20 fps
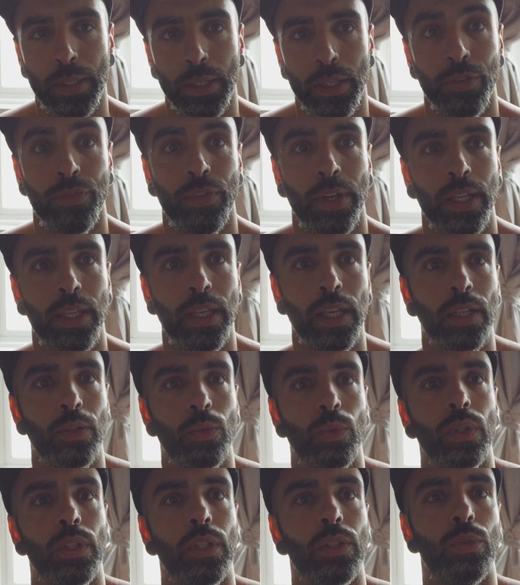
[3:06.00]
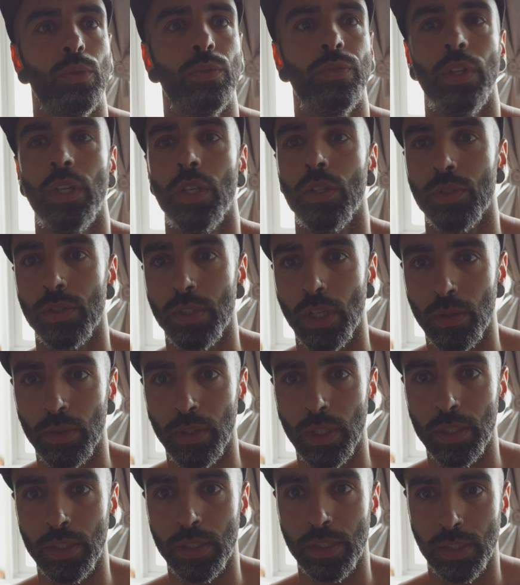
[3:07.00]
if I can't really do videos? Now
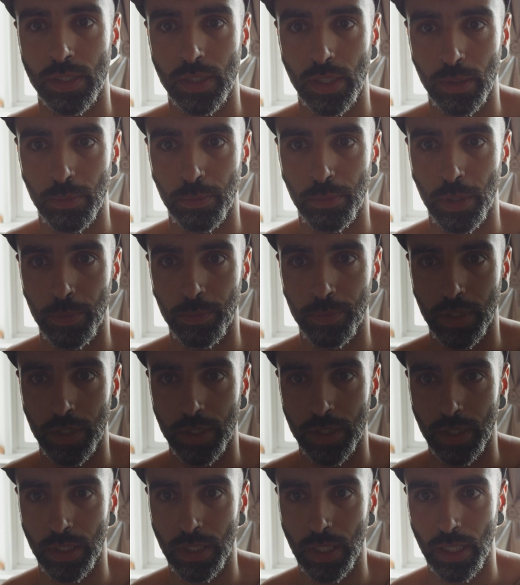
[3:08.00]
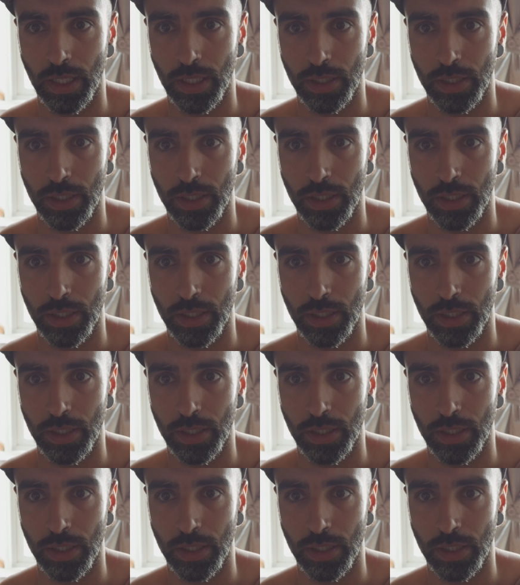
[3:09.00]
let's bump this again.